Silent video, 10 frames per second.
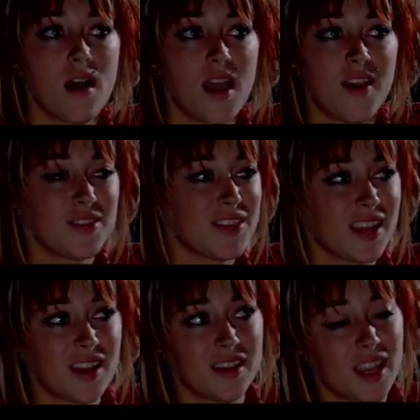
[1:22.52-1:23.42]

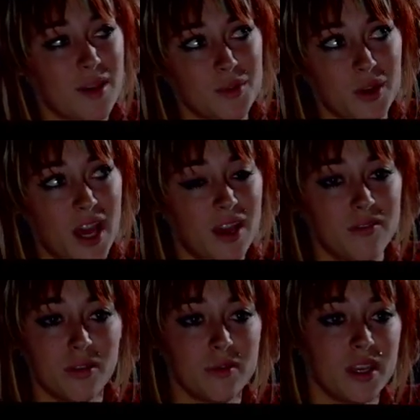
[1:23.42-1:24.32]
everything kind of came to a head
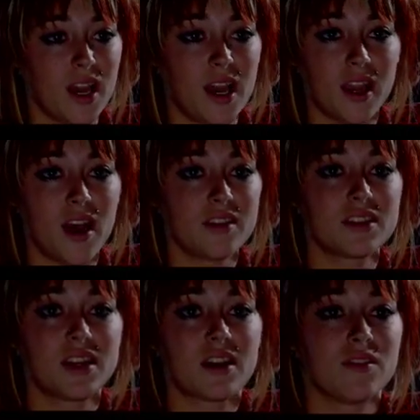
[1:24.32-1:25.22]
for me. I got
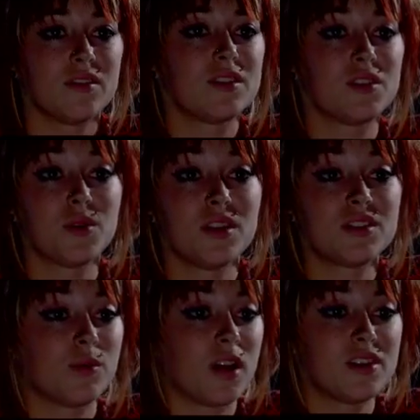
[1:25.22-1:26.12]
stuck in this
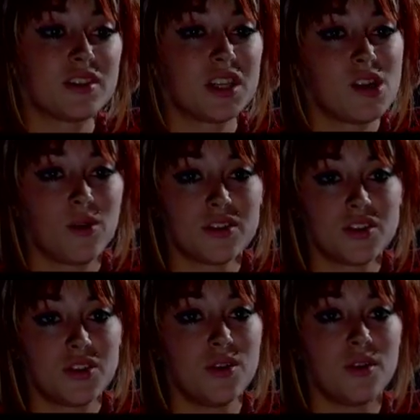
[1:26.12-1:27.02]
situation where I just didn't know what to
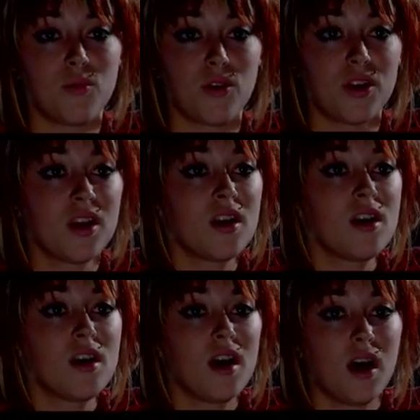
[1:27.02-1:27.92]
do anymore.
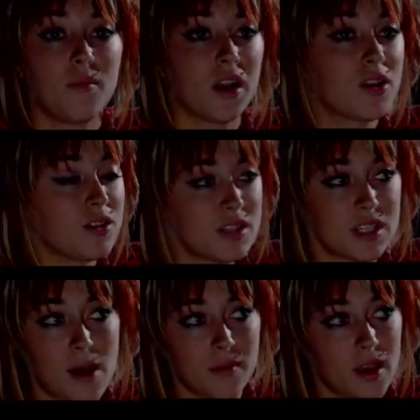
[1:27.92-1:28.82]
I couldn't
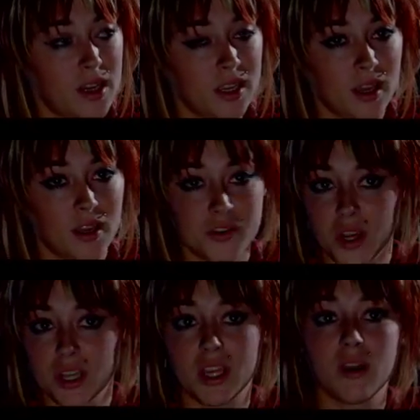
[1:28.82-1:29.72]
stop cutting. I
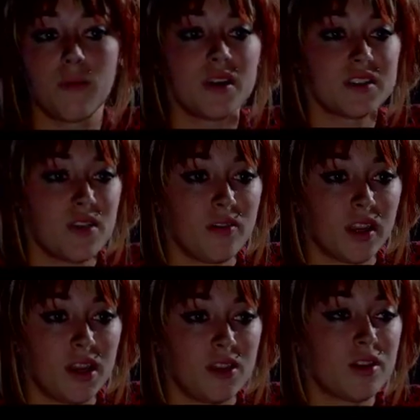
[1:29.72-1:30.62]
tried to kill myself
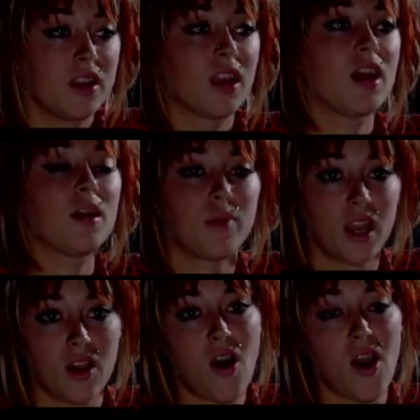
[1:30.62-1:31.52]
again. I tried to get hit
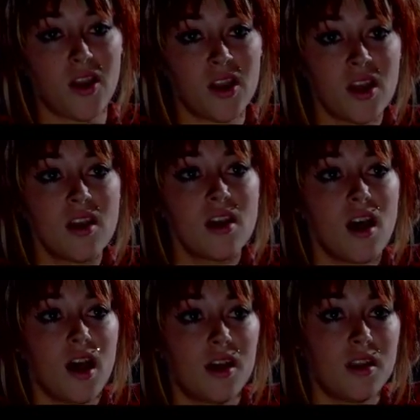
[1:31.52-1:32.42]
by a car,
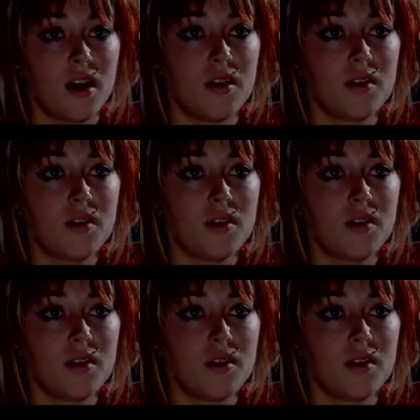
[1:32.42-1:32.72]
and